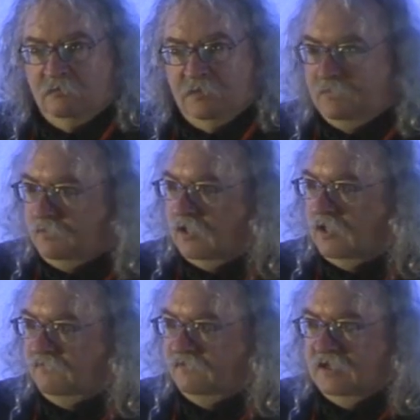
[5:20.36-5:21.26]
People
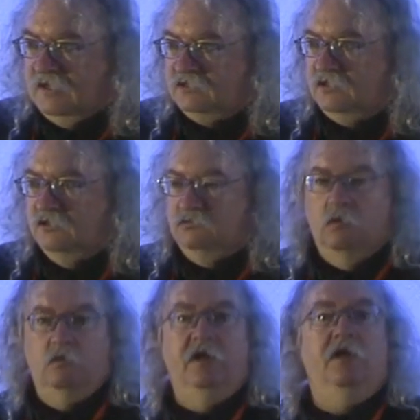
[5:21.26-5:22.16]
often ask us,
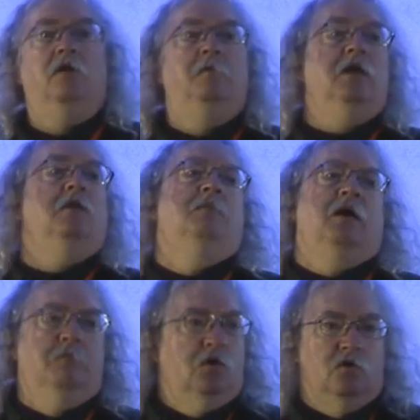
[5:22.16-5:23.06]
well, what do you mean
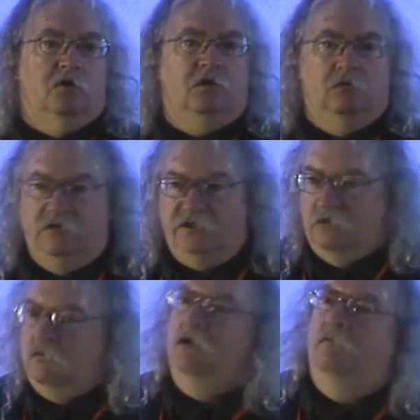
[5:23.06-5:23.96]
by MOOC? And we
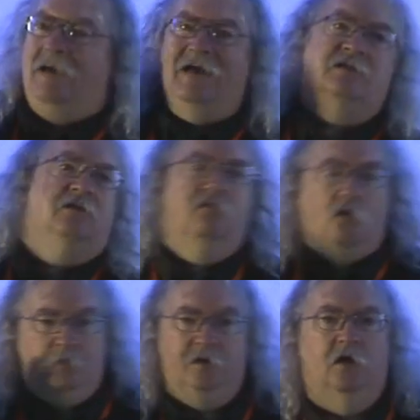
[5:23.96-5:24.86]
say, well, massive
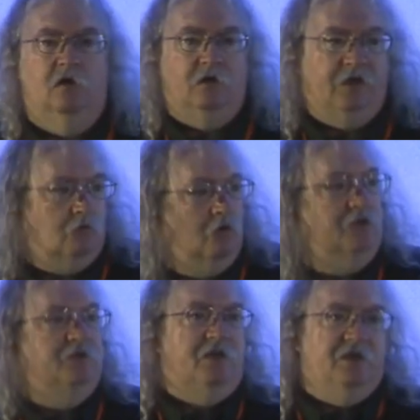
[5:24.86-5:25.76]
open online
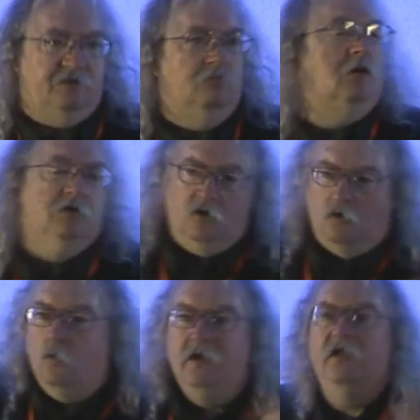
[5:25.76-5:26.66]
course. And they say, well,
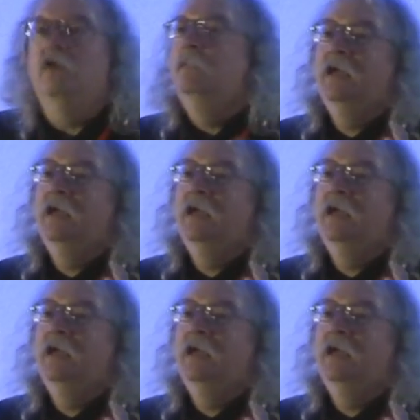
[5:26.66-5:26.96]
no, what do you